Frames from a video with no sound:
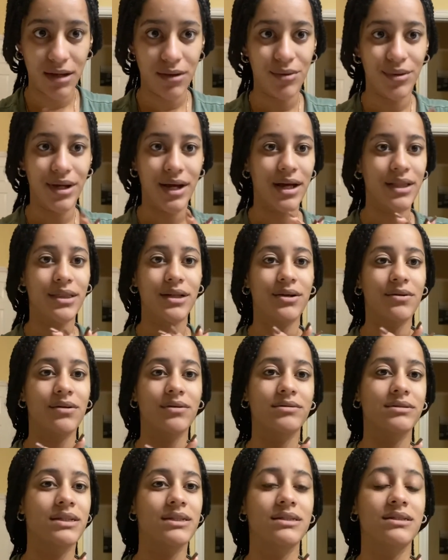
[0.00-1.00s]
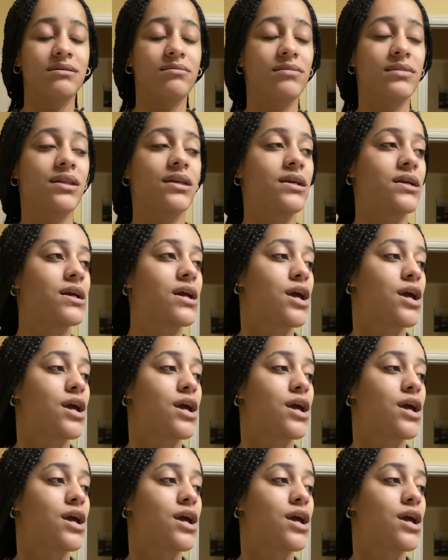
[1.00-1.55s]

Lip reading: We got there around 10 something.